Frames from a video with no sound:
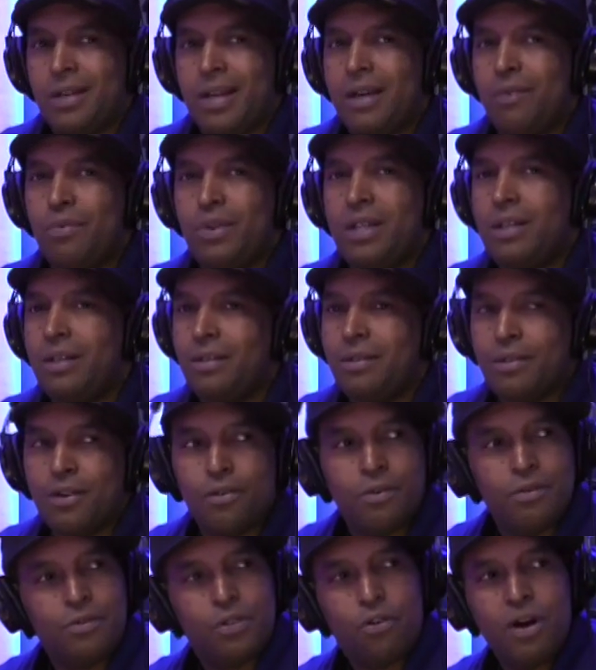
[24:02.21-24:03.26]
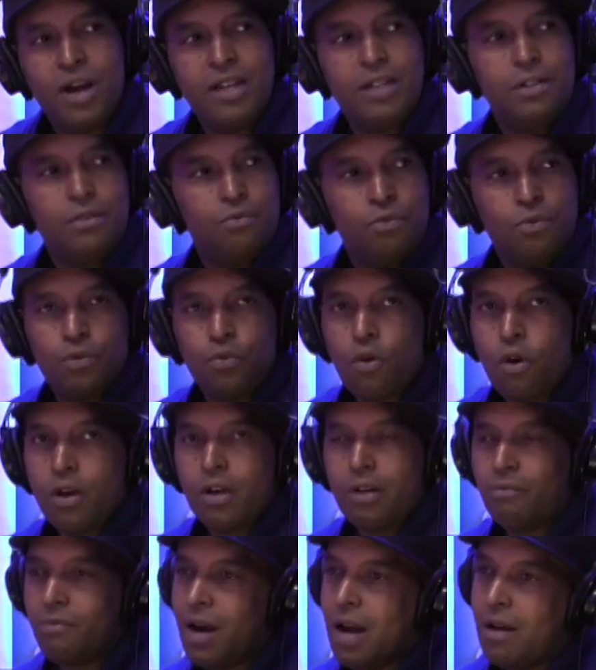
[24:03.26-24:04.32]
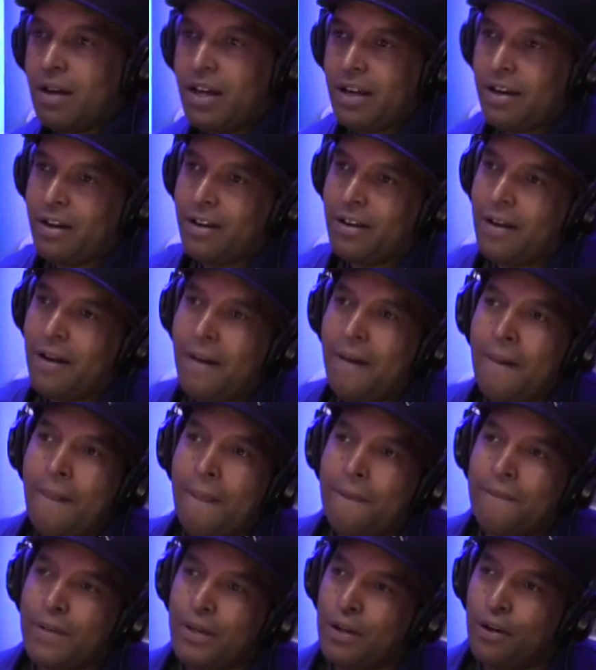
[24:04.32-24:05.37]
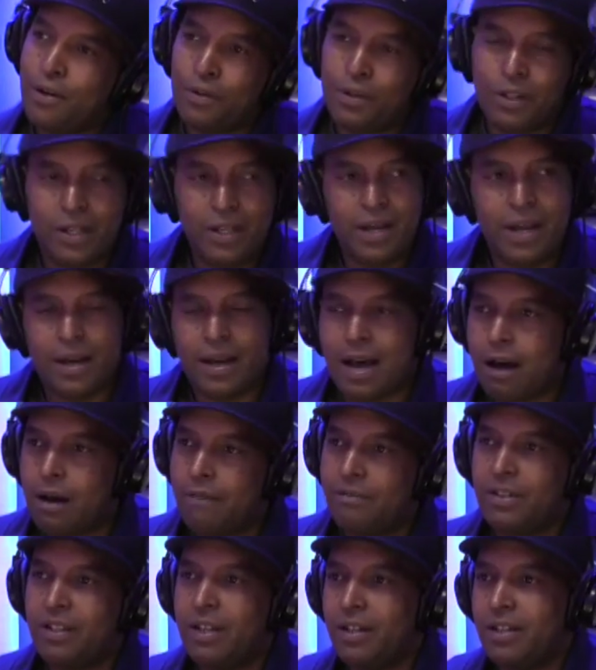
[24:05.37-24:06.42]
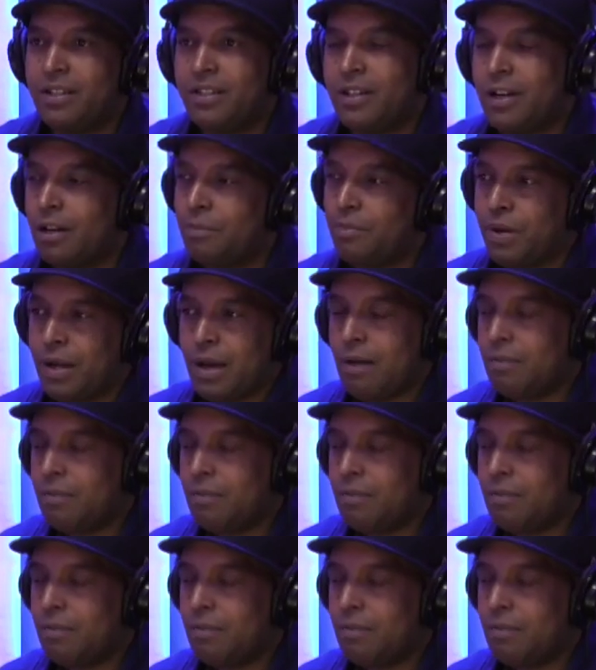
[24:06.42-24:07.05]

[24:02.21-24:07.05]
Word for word: Like we, you know, it was crazy when we was walking around here, you know, looking at how everything is set up here.